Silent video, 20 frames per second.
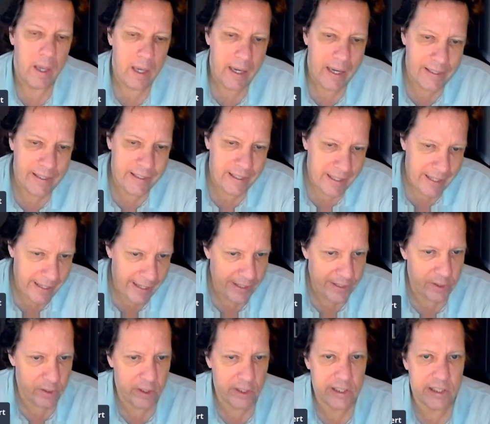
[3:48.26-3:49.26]
Is it
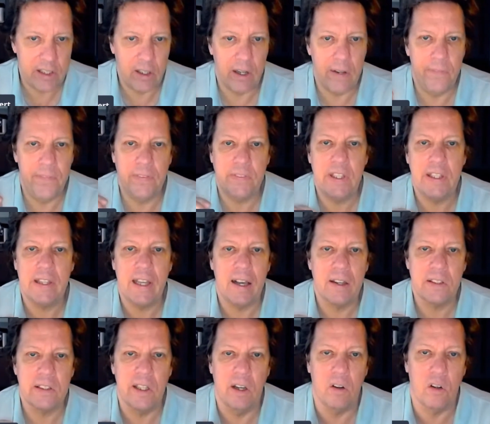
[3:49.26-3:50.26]
easier to sell a
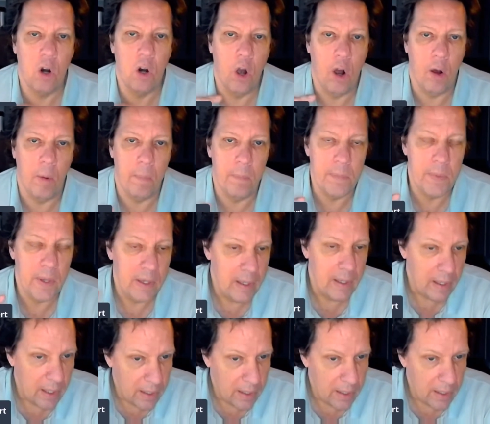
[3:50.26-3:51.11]
$50,000 home